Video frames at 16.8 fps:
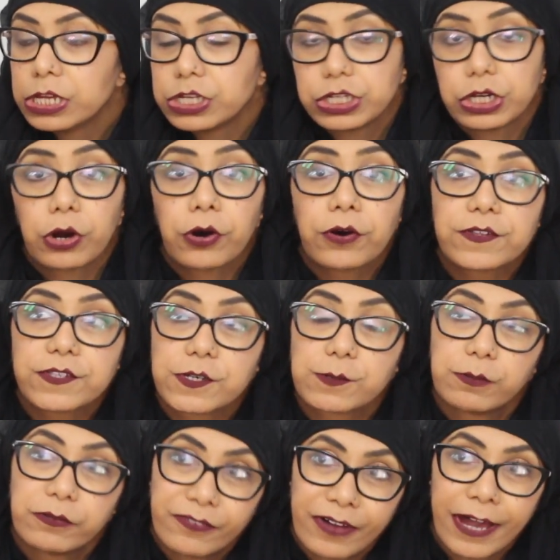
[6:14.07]
She
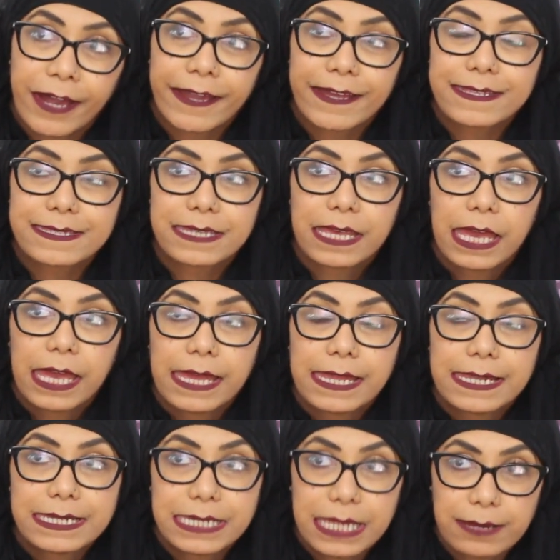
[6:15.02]
also provides
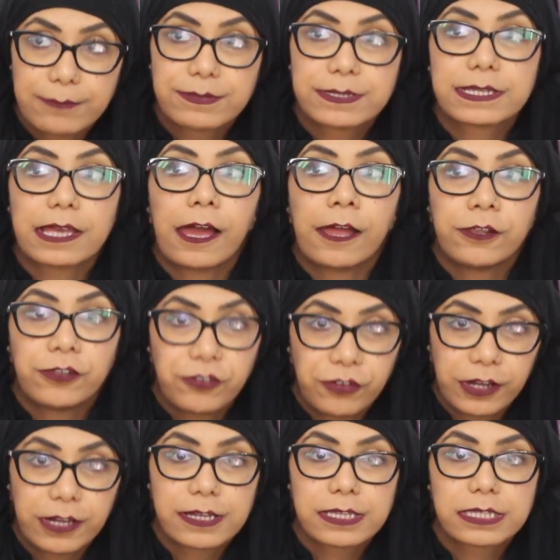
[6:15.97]
tips and
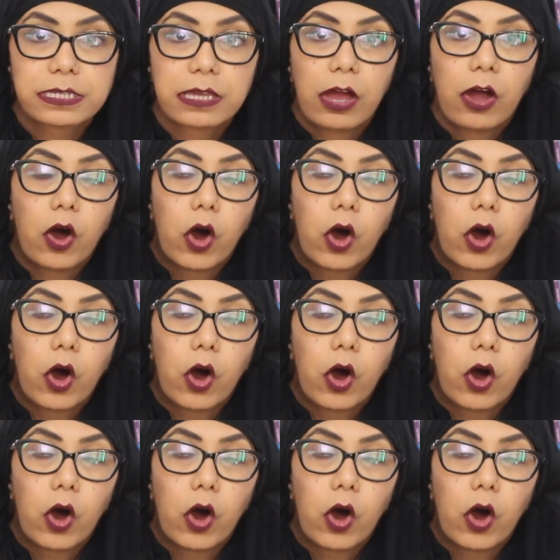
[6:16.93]
tricks